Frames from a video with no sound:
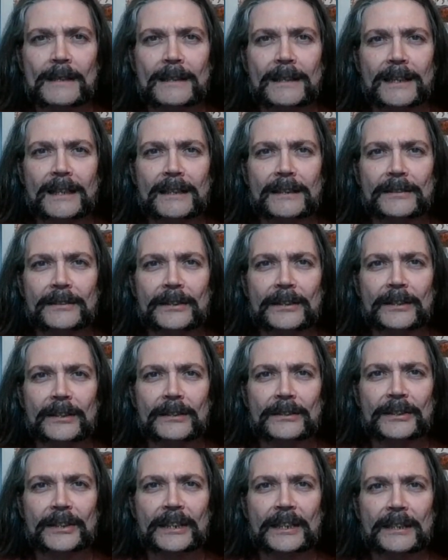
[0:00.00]
and
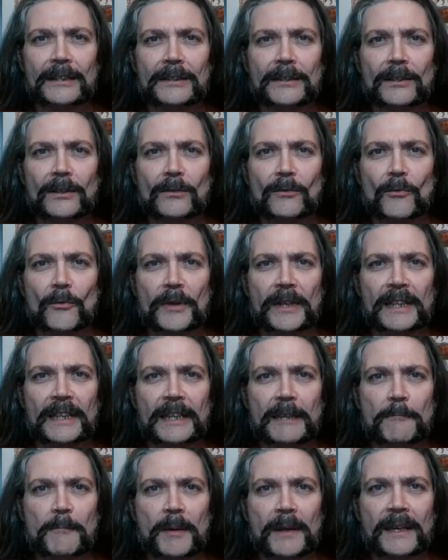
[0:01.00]
they are not
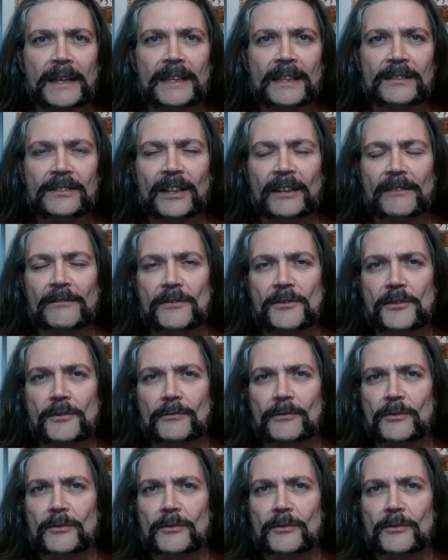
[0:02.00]
really paying attention